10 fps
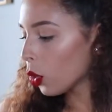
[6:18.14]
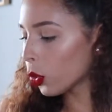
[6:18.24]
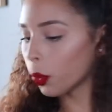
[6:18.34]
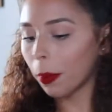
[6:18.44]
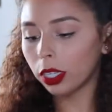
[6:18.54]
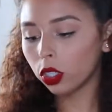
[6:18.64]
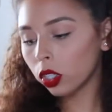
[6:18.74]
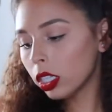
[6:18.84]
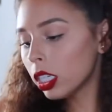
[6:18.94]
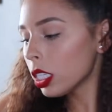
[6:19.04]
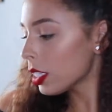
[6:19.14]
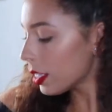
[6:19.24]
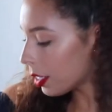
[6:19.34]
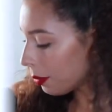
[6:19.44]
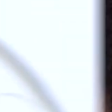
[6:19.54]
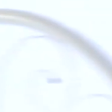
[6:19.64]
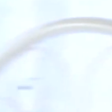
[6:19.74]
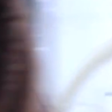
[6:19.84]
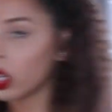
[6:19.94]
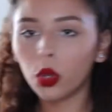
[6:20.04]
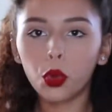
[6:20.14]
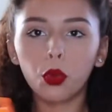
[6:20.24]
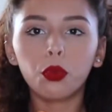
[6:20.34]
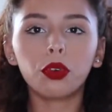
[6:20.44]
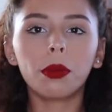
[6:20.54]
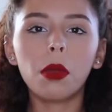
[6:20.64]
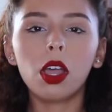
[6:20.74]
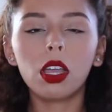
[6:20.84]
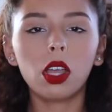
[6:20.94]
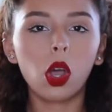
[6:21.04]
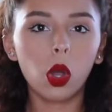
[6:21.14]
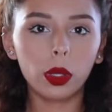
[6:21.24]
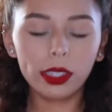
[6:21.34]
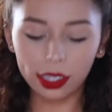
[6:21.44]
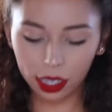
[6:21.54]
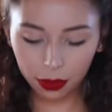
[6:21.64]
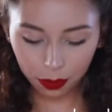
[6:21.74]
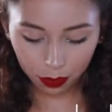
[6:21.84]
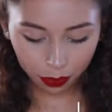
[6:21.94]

through my shirts. So from Ulta,